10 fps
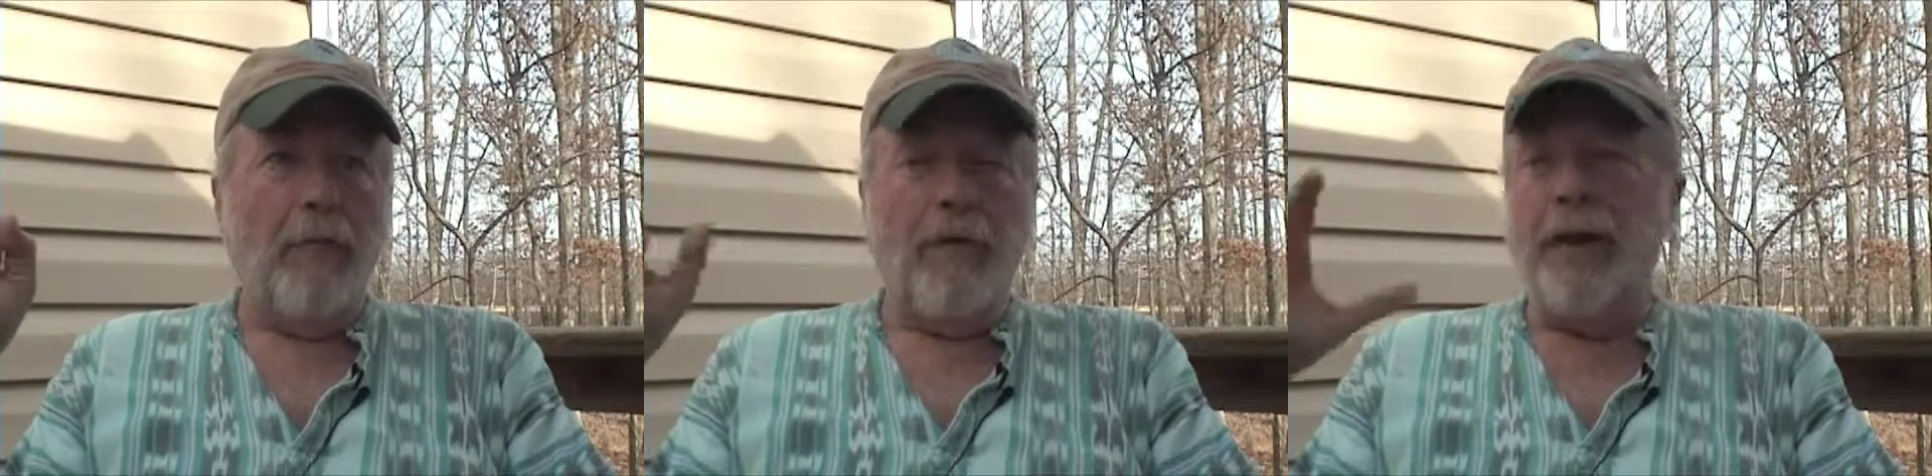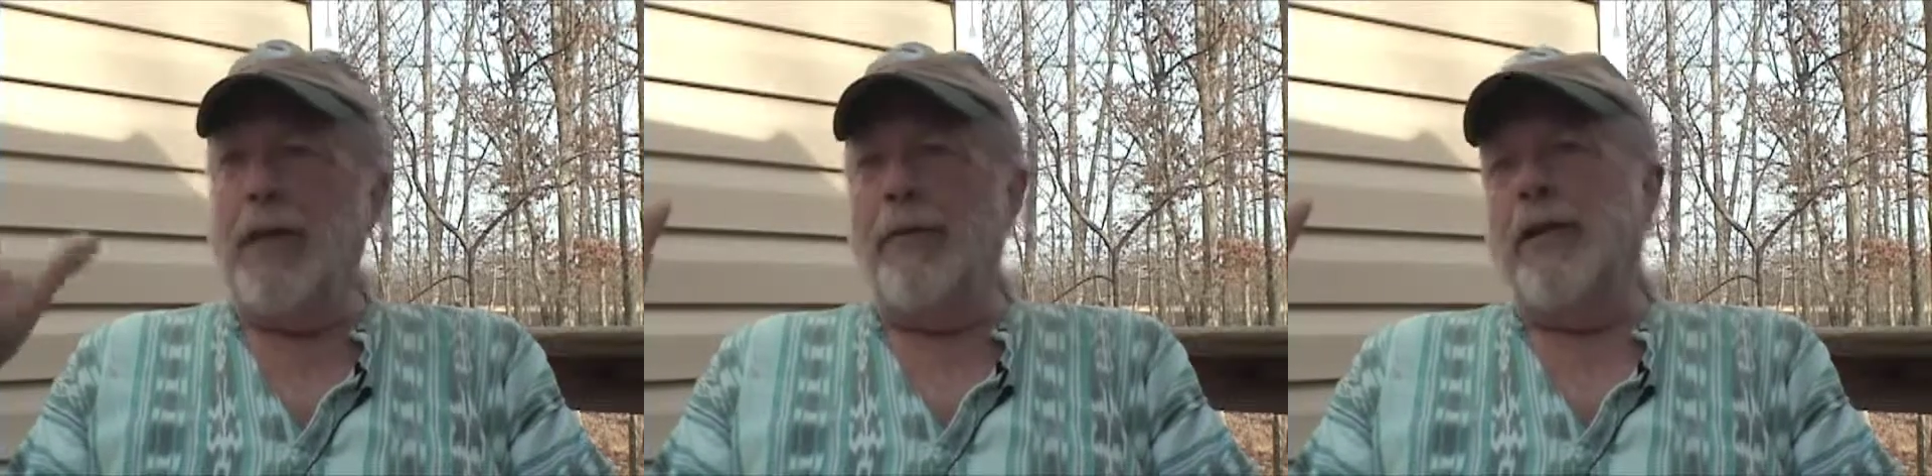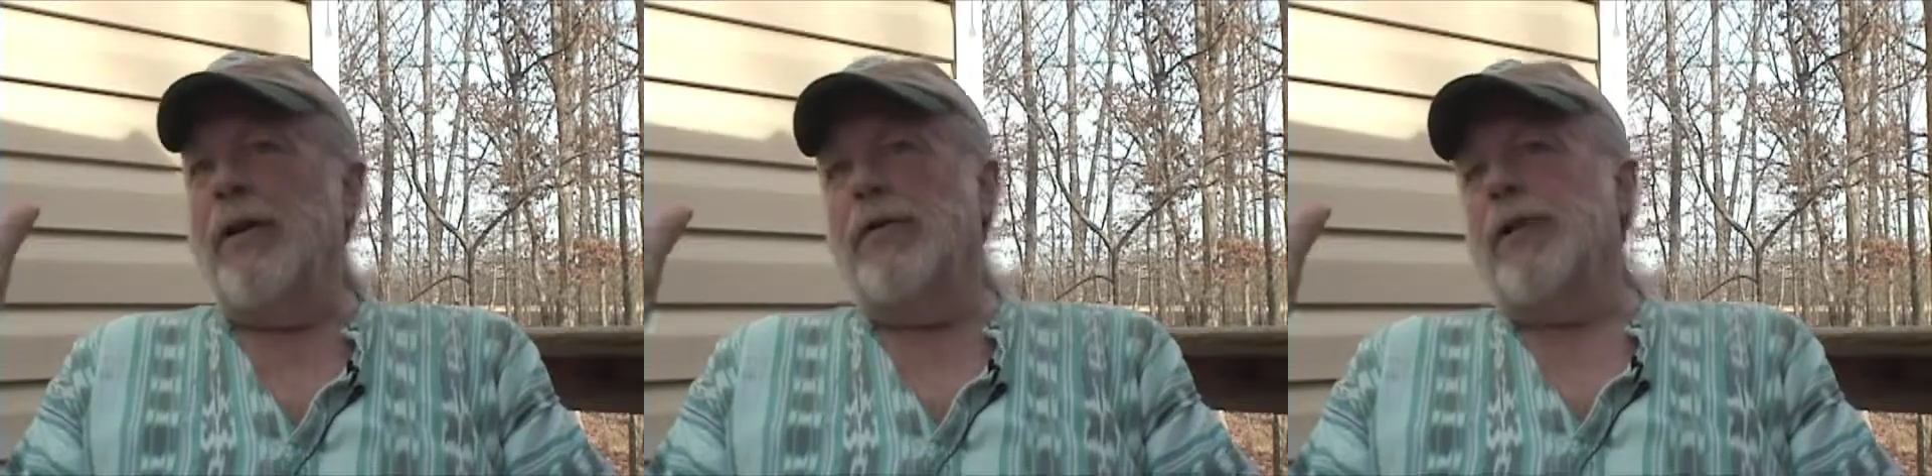We didn't
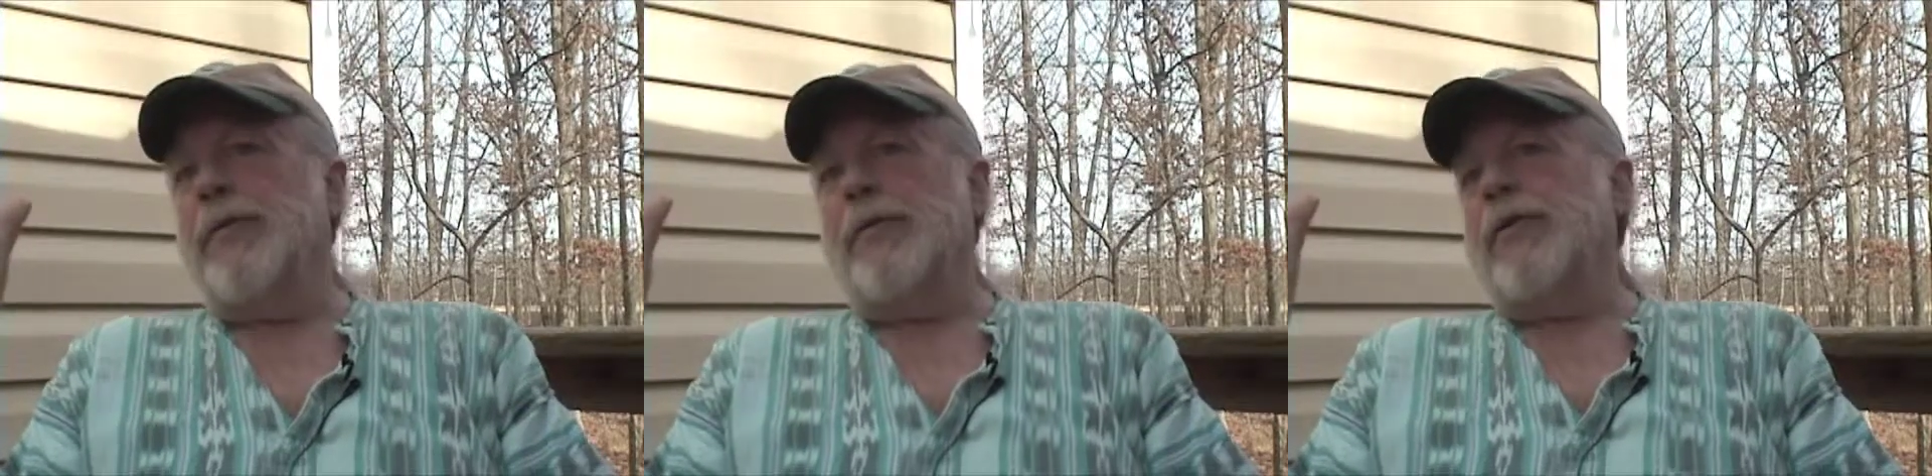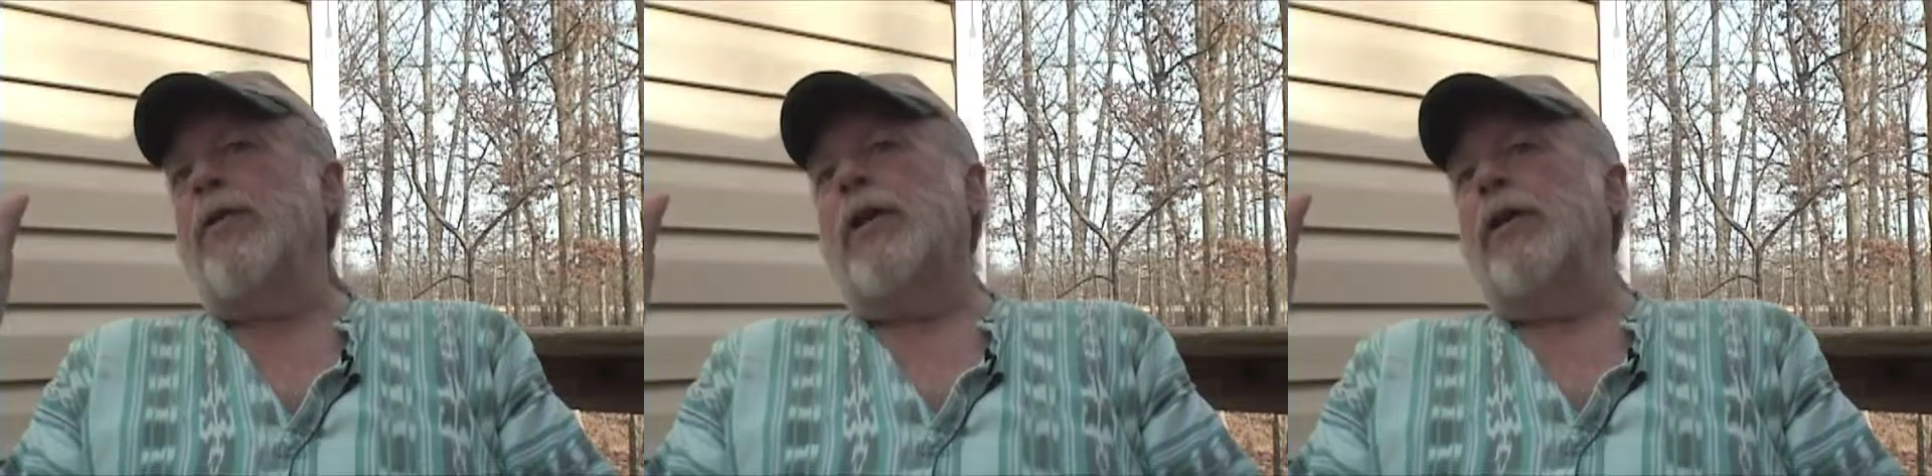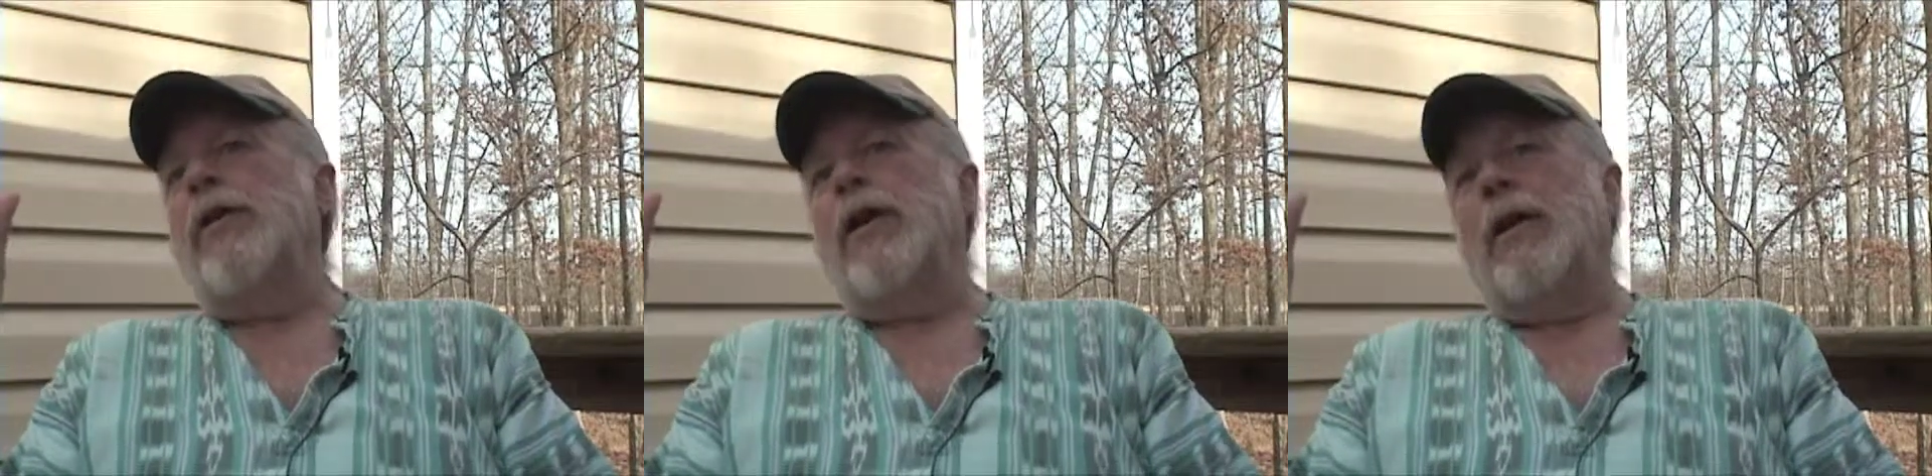even know this was
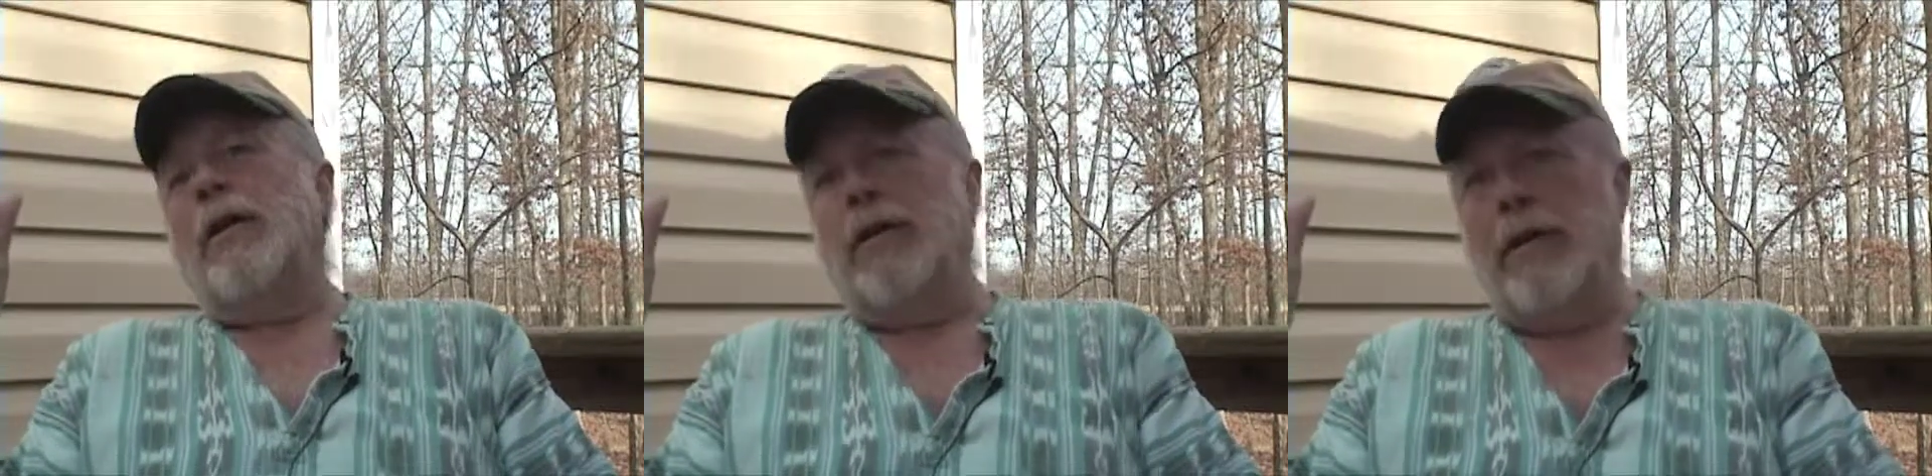going on.